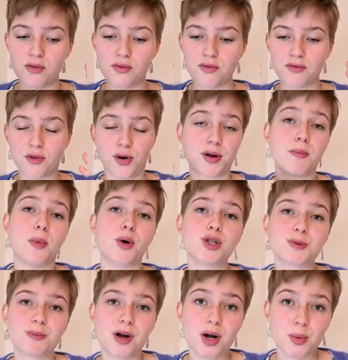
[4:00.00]
For the
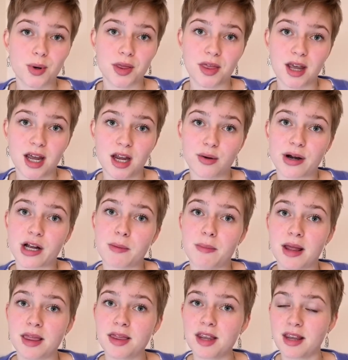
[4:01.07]
most part, what they
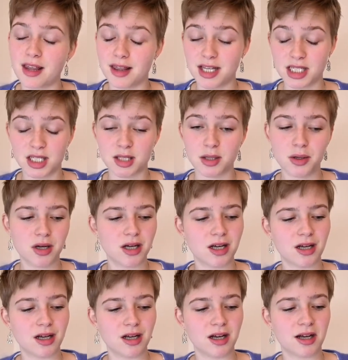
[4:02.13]
recommend this
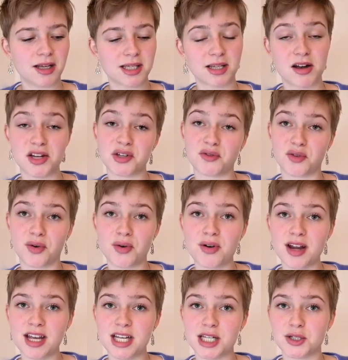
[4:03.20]
size for
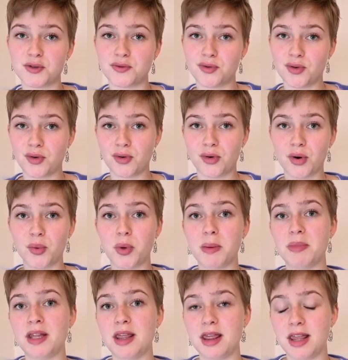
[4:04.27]
is for
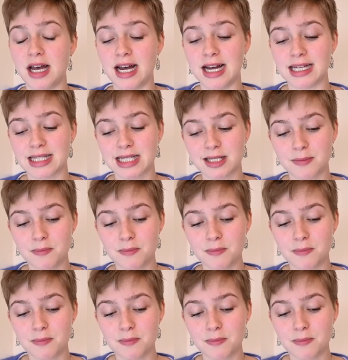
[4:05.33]
women that